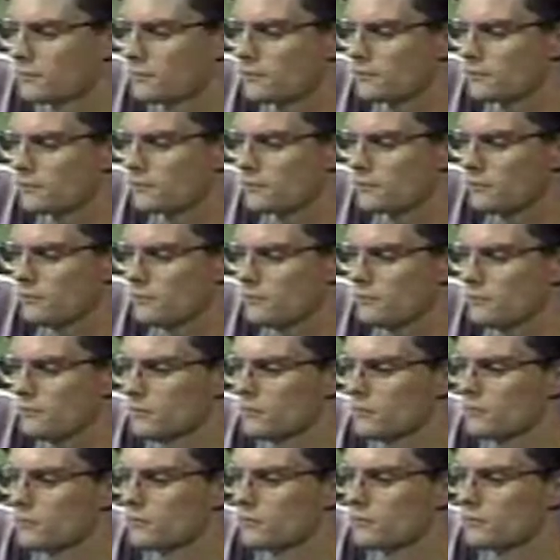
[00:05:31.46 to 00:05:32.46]

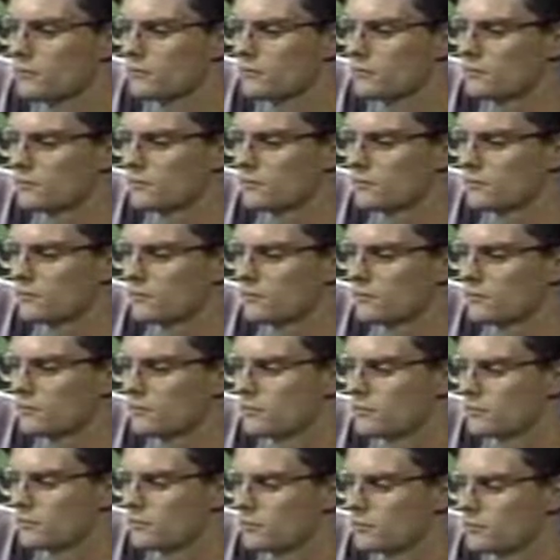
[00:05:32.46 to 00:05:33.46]

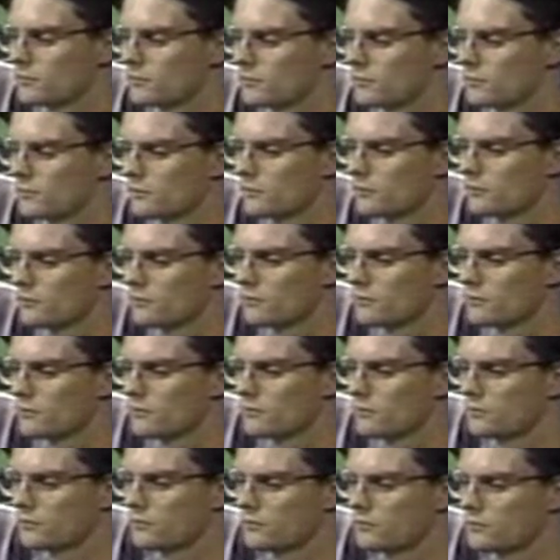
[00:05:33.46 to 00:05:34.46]

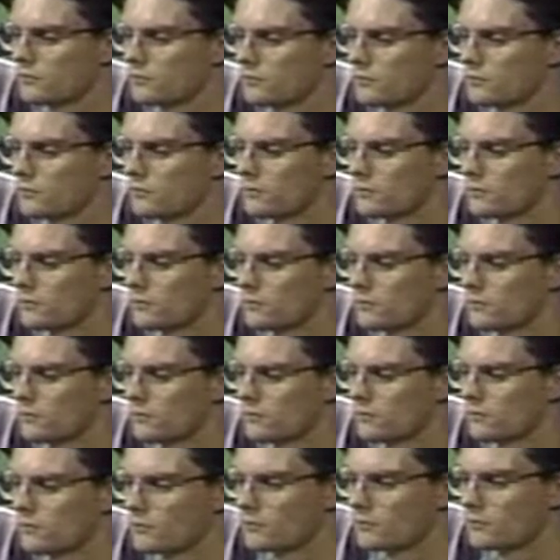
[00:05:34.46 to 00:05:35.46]

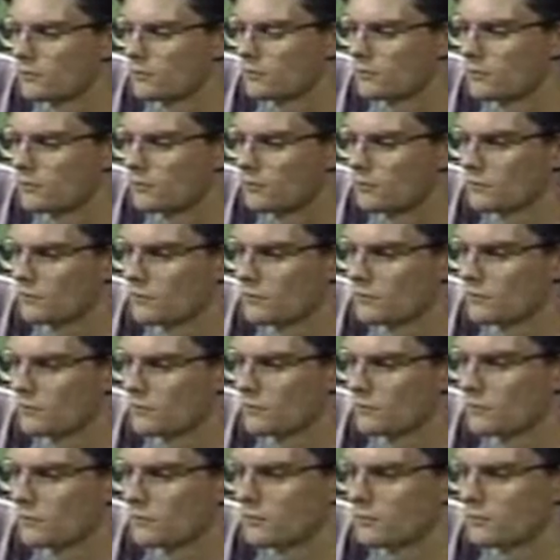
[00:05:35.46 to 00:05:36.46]

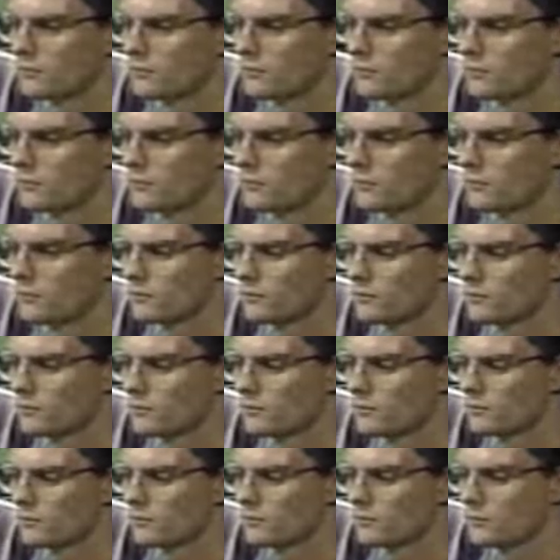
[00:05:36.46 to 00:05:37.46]

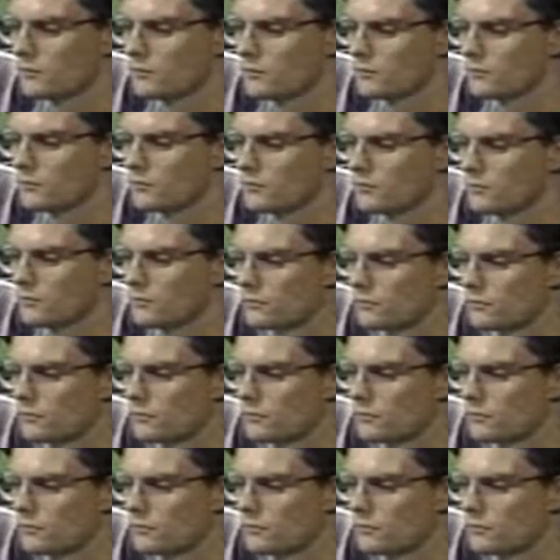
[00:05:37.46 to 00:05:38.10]
No words are spoken by the person on screen.